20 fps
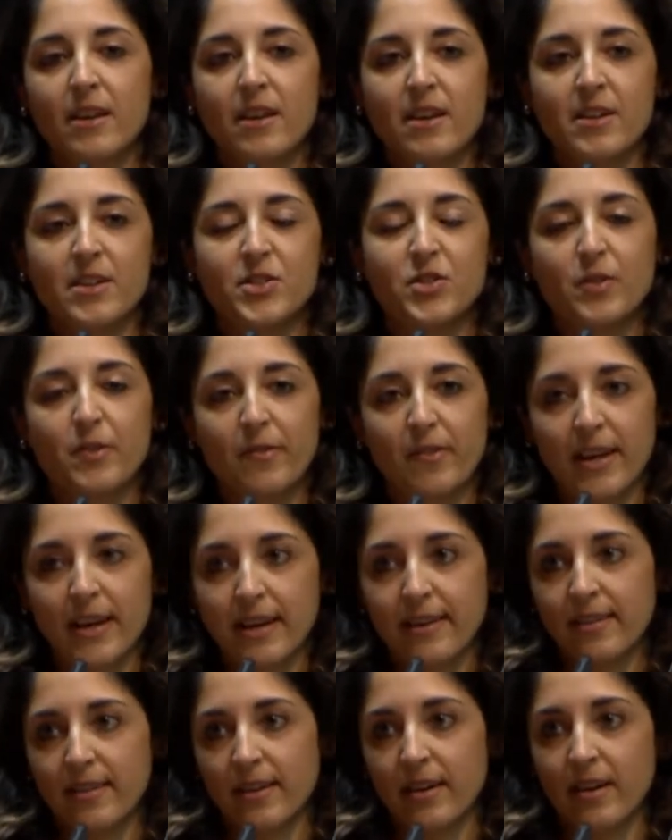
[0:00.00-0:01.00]
is
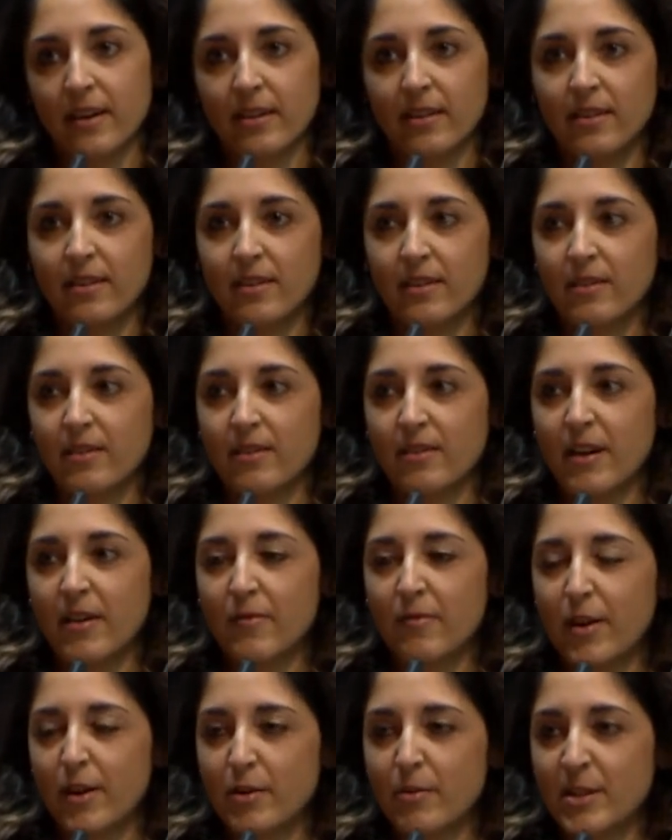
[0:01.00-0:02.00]
reflecting the
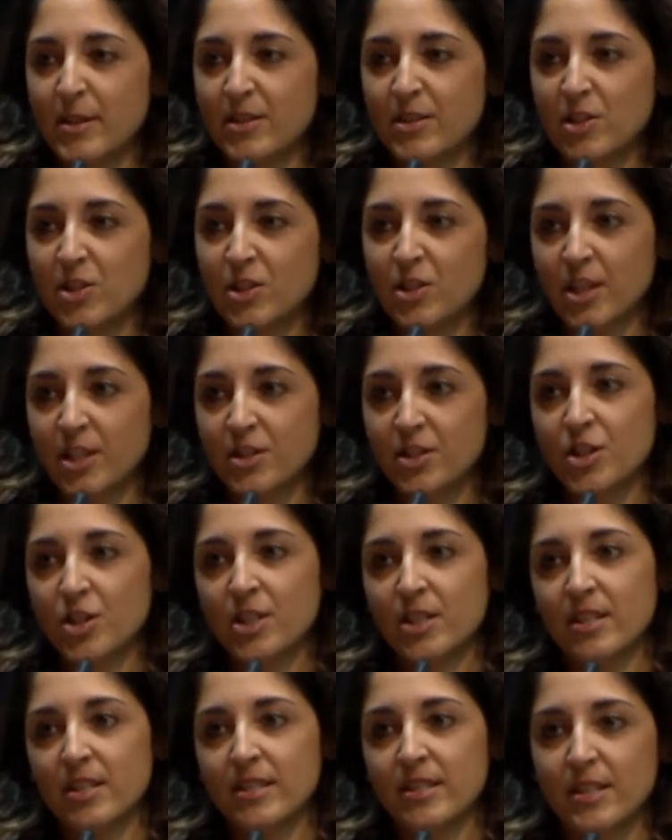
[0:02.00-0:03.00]
environmental
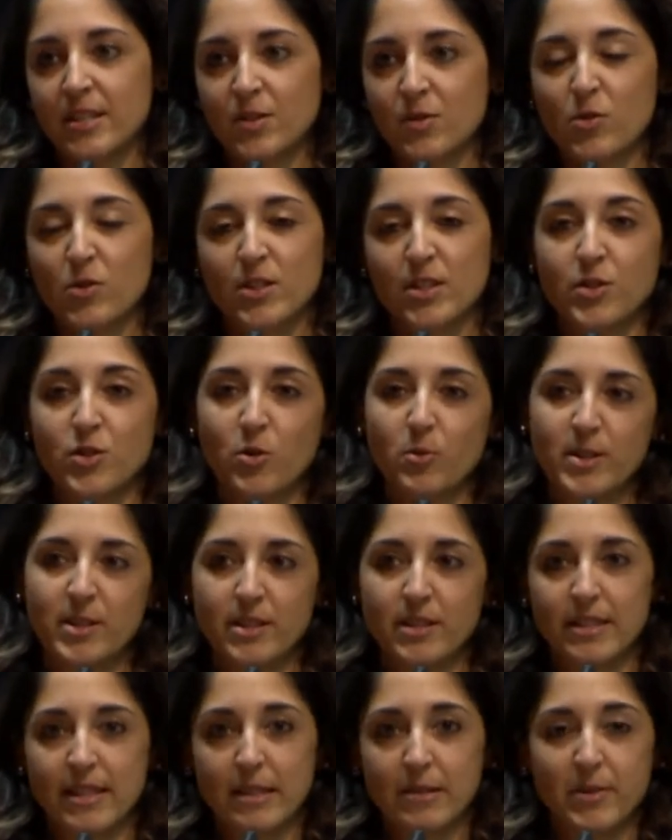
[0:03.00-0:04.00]
strategy that was adopted
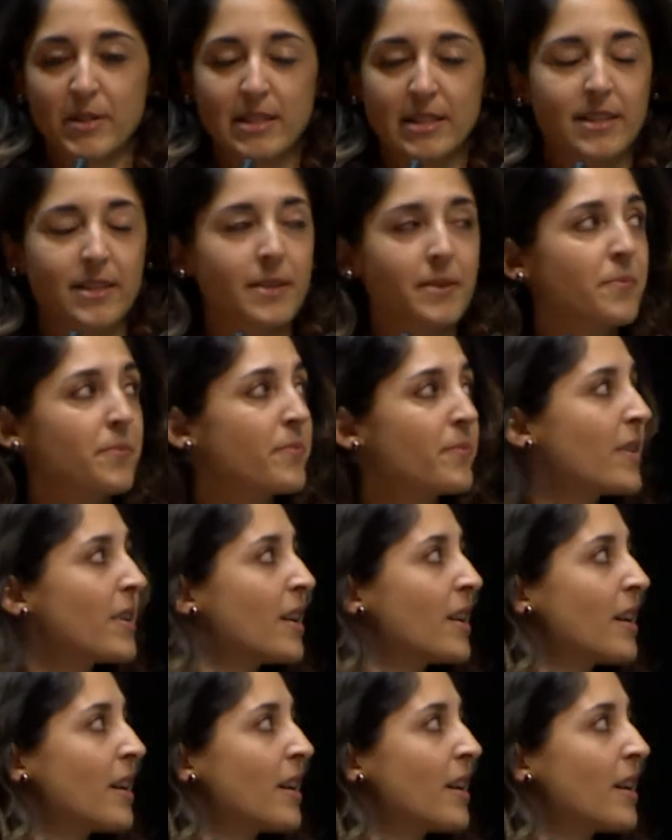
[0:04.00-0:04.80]
in that building.